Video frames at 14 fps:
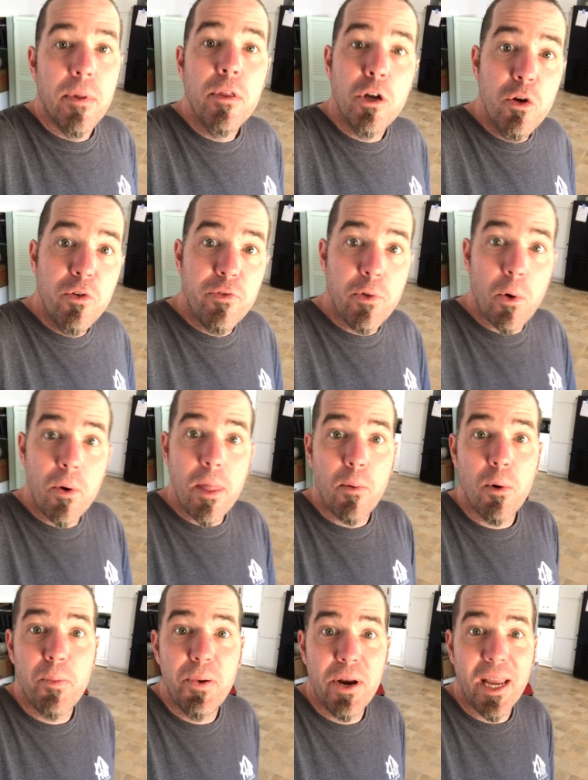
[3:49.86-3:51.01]
The new floor that
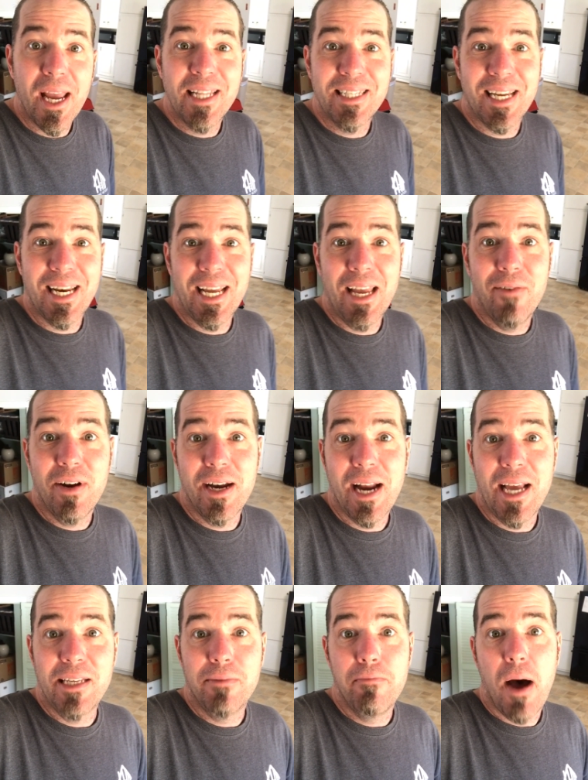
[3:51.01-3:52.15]
we're putting in is gonna give it a
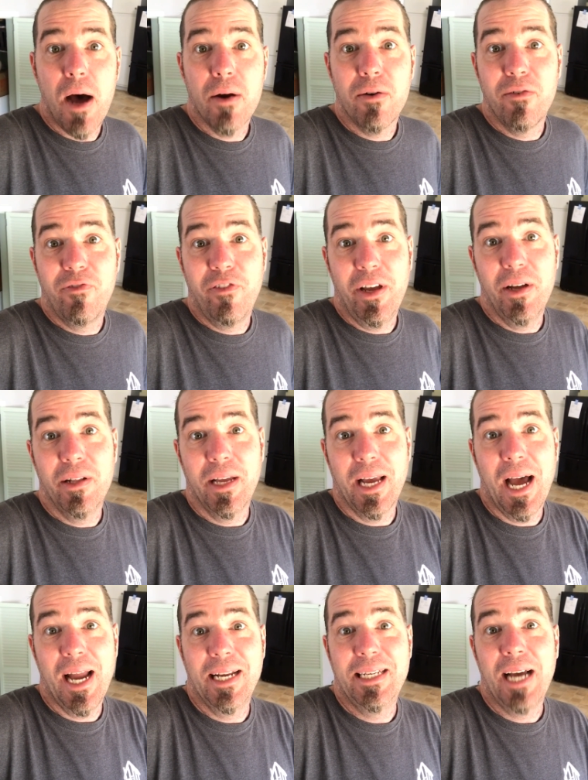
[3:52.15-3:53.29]
nice modern feel and
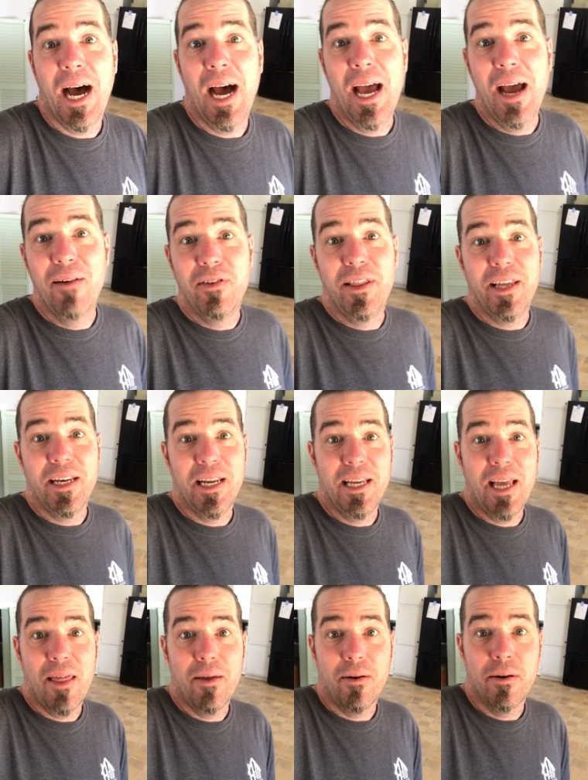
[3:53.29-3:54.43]
kind of tie everything
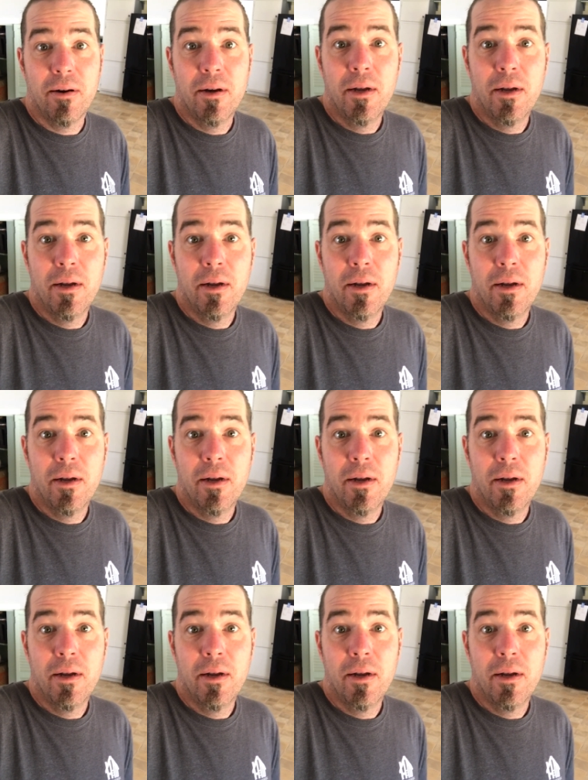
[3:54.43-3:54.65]
together.